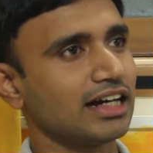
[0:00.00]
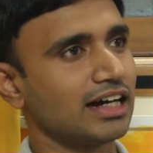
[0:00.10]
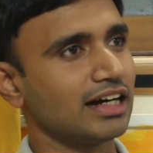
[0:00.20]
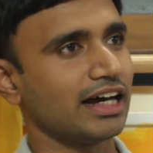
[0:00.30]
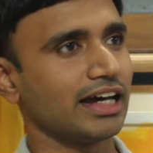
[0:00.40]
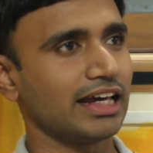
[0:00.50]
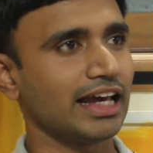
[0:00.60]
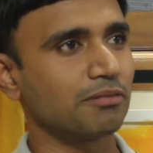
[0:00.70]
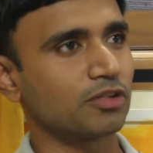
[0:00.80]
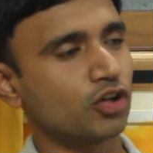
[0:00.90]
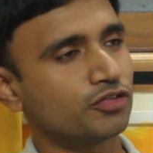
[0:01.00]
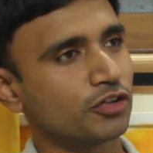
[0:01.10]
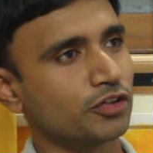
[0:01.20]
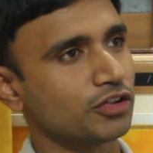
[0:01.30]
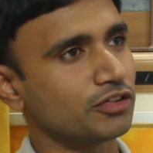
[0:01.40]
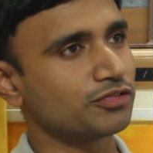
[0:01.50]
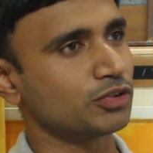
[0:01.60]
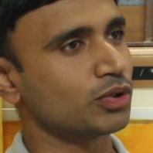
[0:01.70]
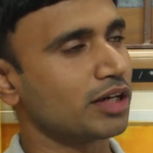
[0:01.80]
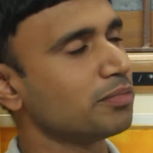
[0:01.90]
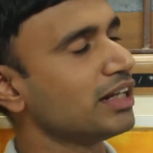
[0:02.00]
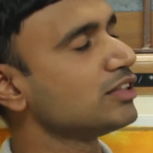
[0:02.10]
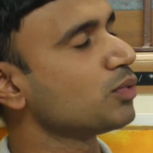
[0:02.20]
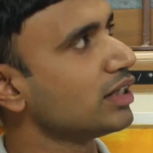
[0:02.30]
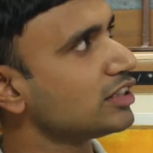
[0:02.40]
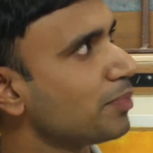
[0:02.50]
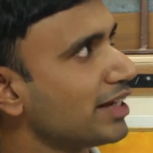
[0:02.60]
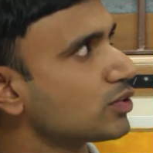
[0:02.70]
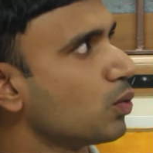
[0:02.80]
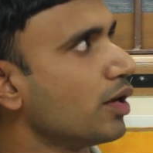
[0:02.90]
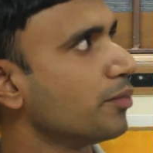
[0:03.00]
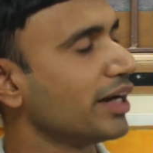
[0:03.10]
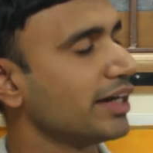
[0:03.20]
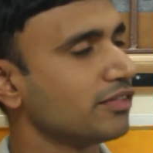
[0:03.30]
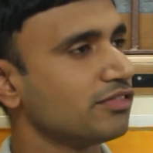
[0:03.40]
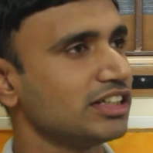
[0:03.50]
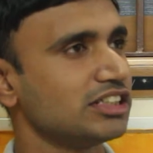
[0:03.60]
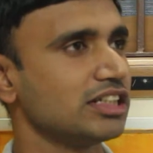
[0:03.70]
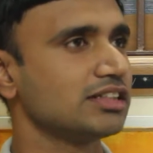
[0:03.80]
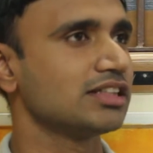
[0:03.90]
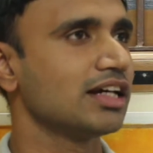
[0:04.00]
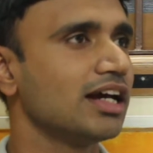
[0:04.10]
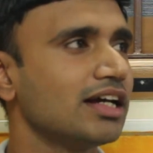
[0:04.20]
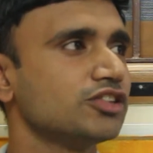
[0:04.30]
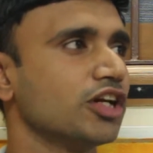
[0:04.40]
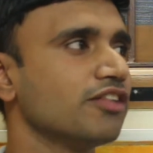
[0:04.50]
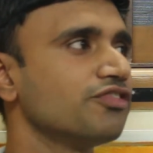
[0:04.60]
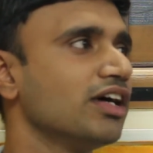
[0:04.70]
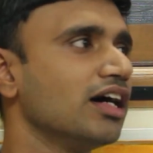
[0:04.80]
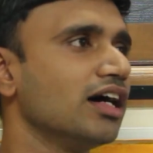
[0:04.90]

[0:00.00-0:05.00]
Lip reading: I am co-founder of 2 companies. One is Space Cooperative, which is sort of